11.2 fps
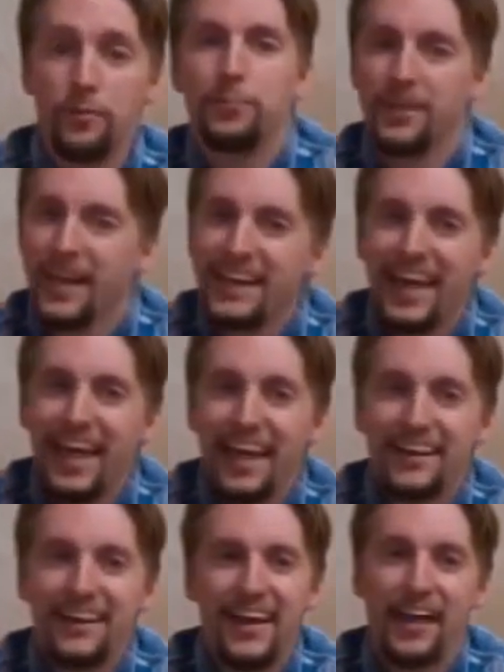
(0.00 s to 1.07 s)
Plan
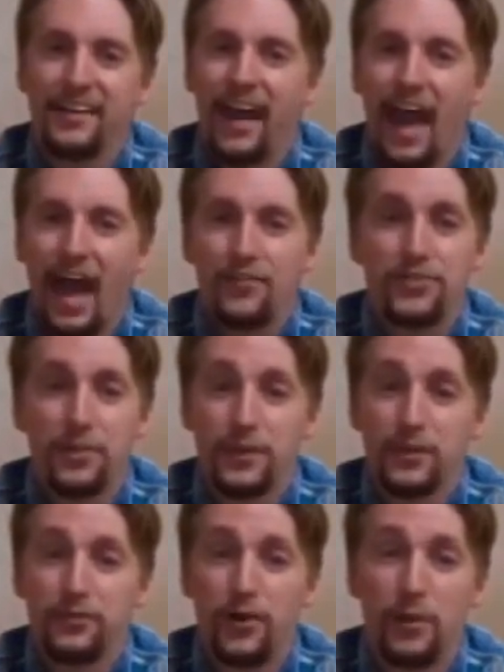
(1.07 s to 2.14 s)
ahead and have
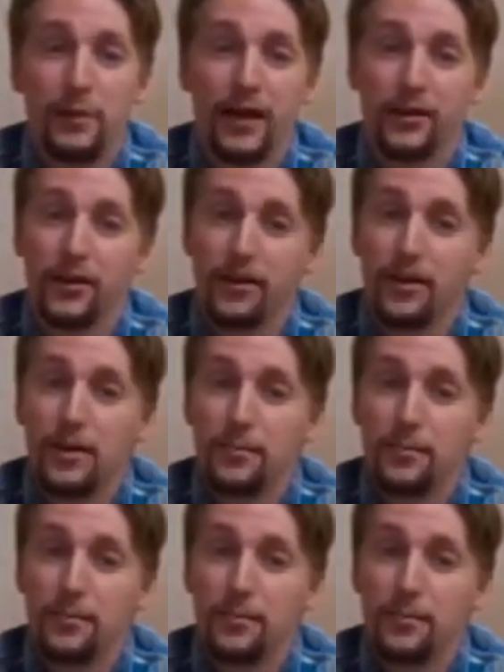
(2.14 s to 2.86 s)
something to fall back on